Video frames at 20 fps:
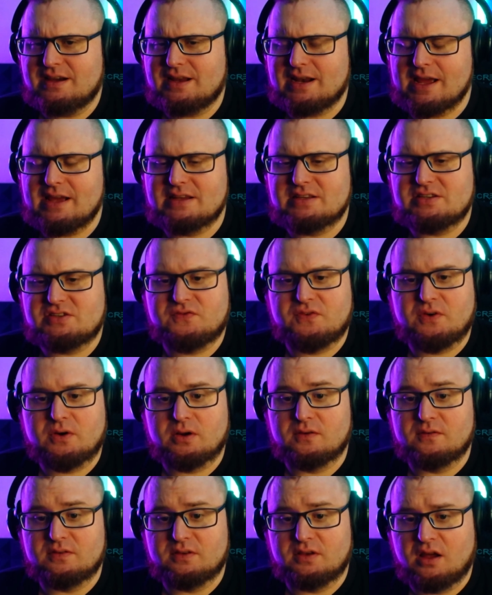as far
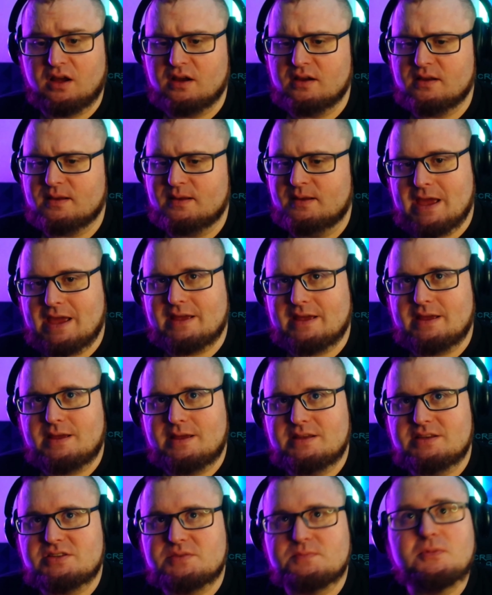along
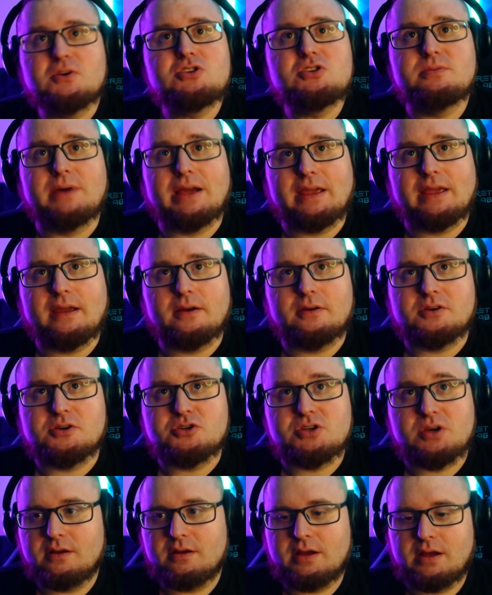as most of my
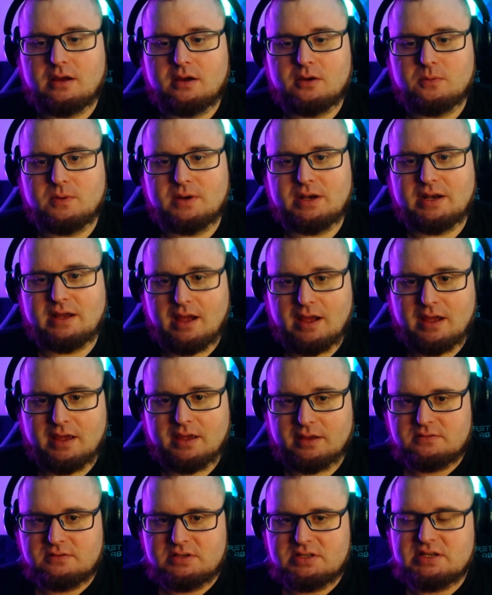characters are when
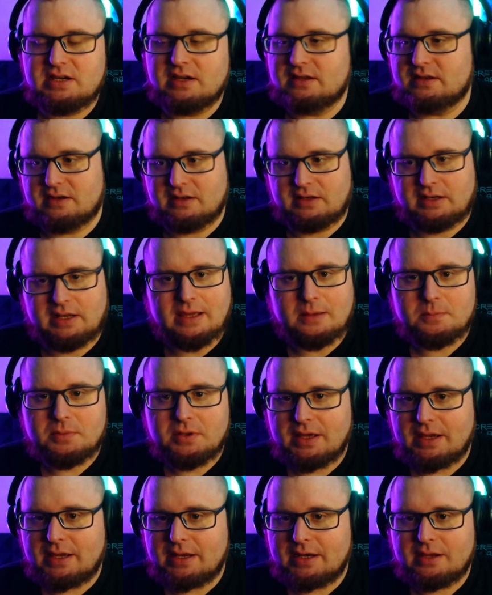I done like
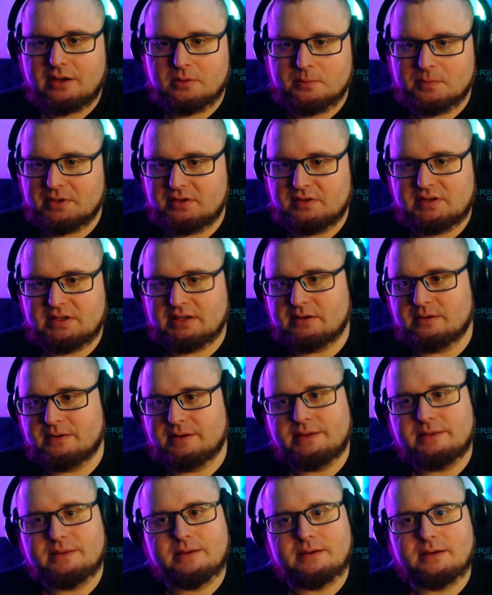planning or building or
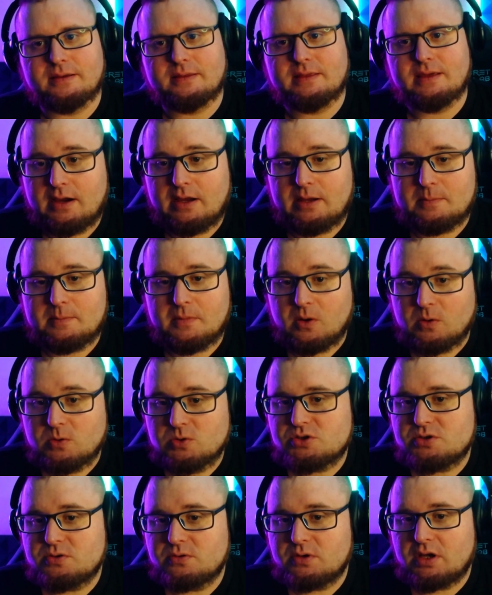anything like that. I'm
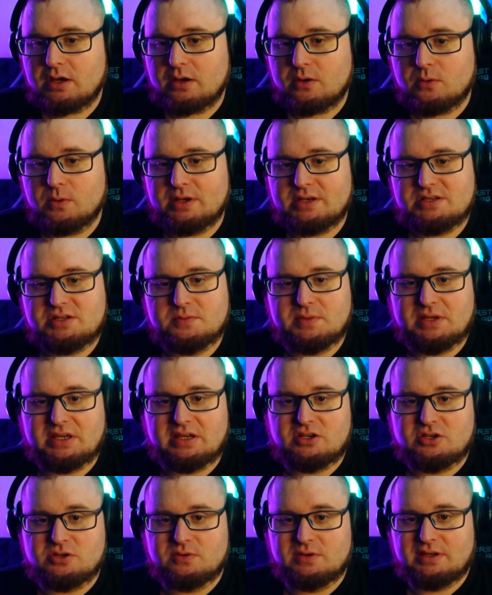also not going to
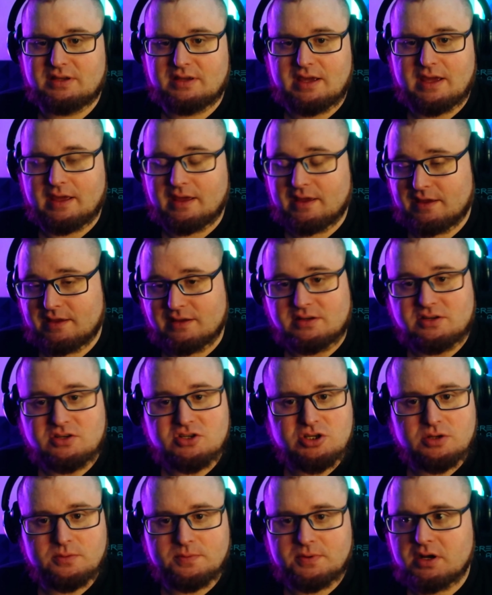be doing a
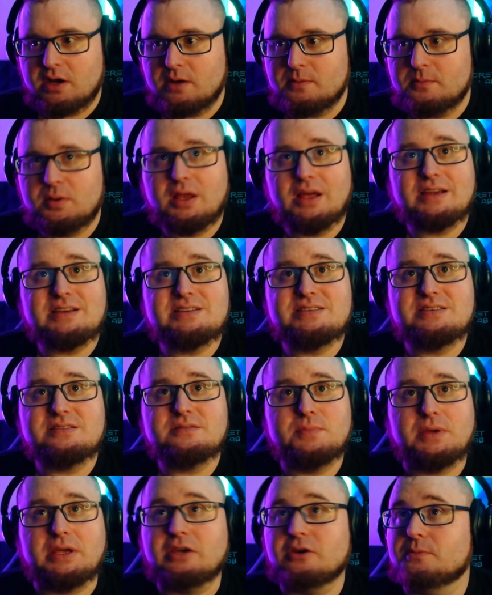super complex
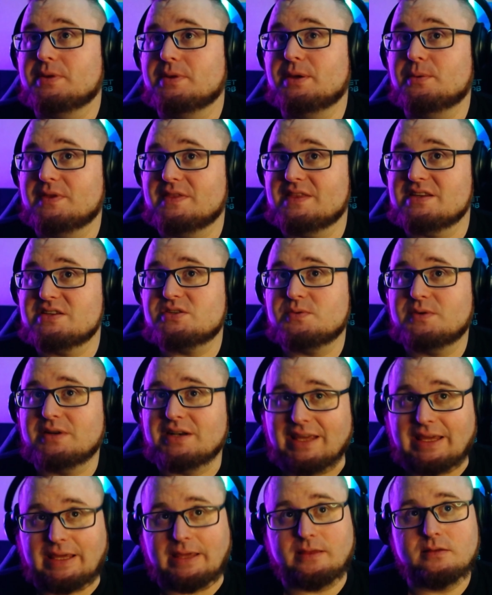POB with this
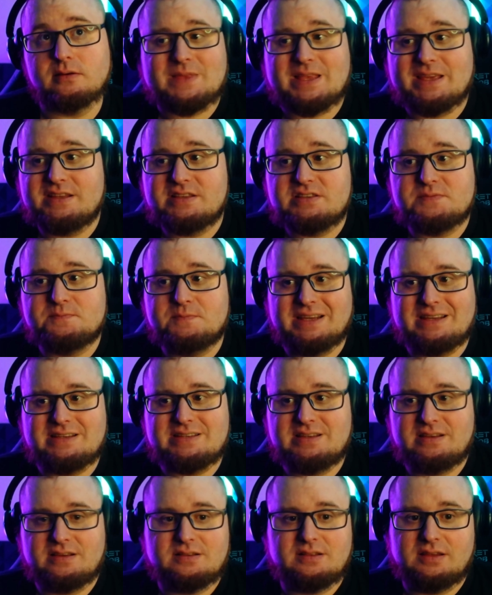one either. It's
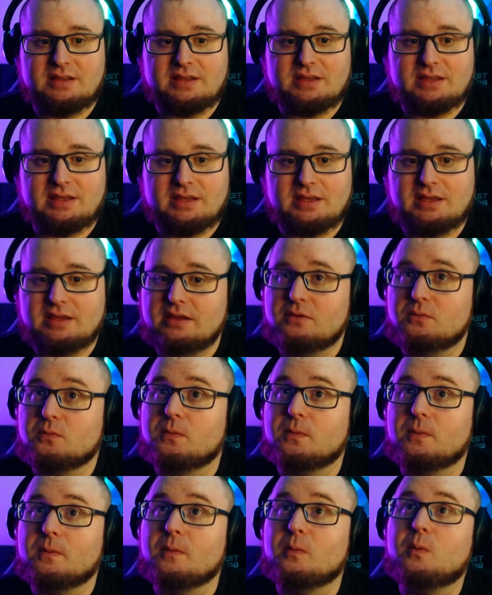basically
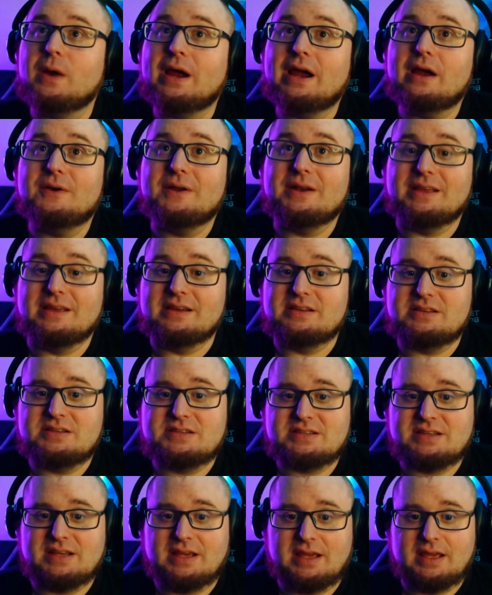where it
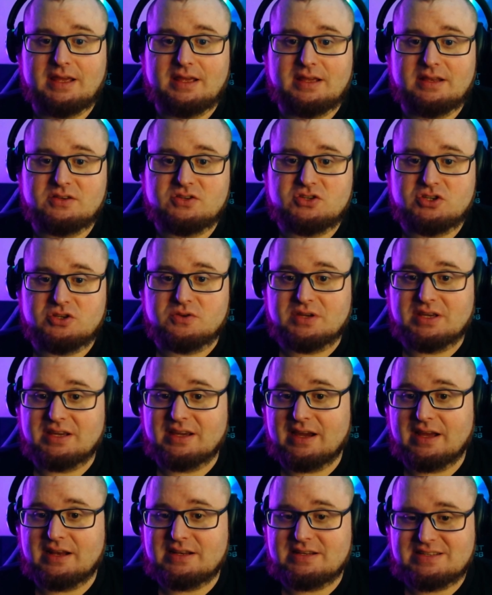is, and so you can
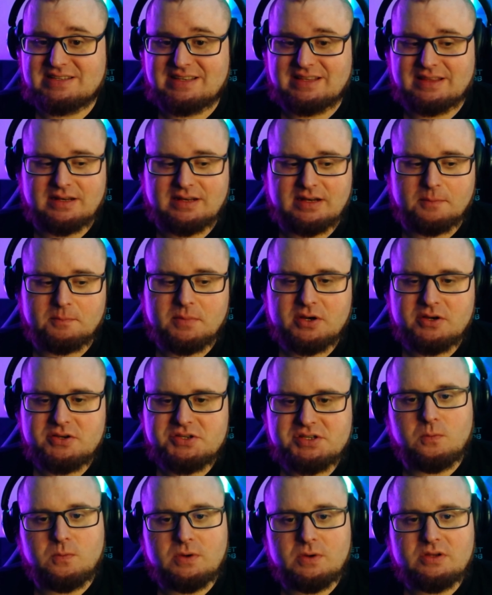kind of see the
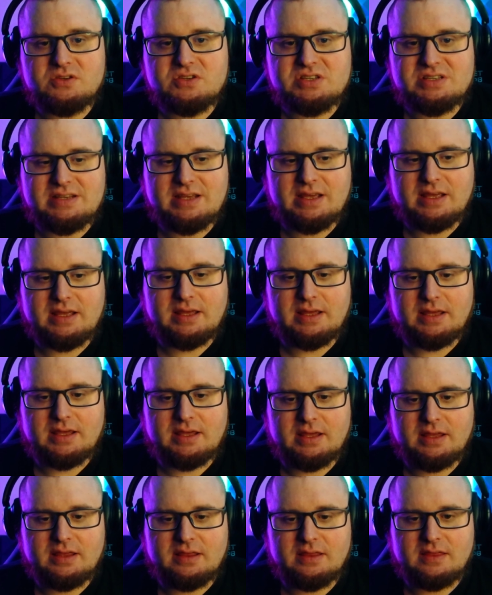numbers. We'll
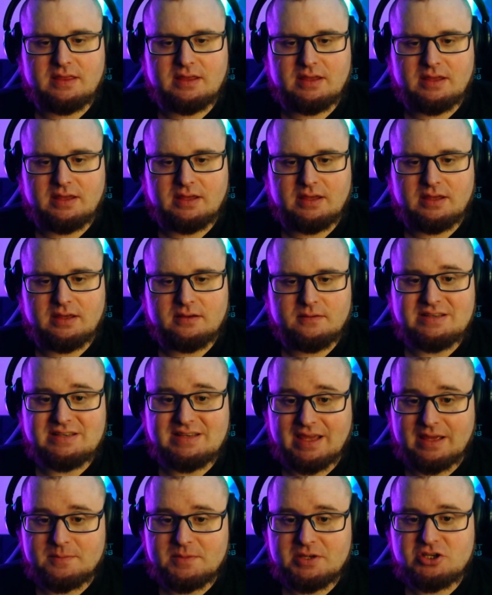say the
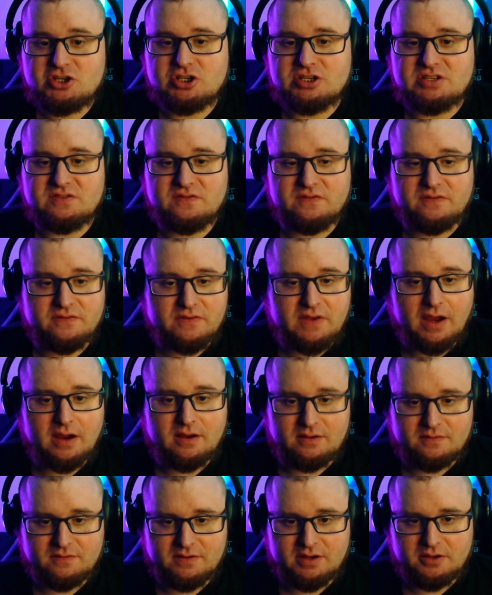damage is
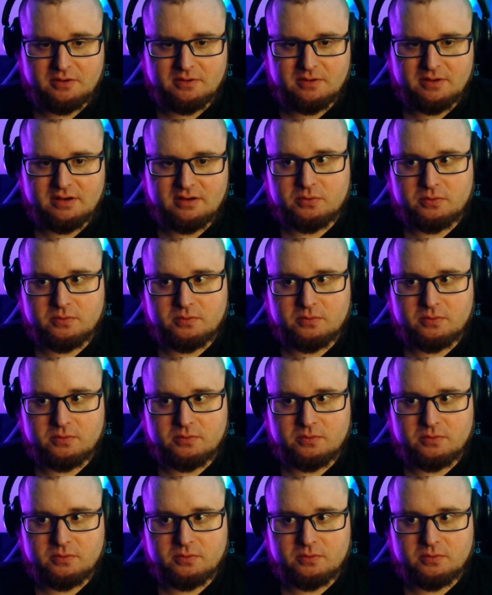very good.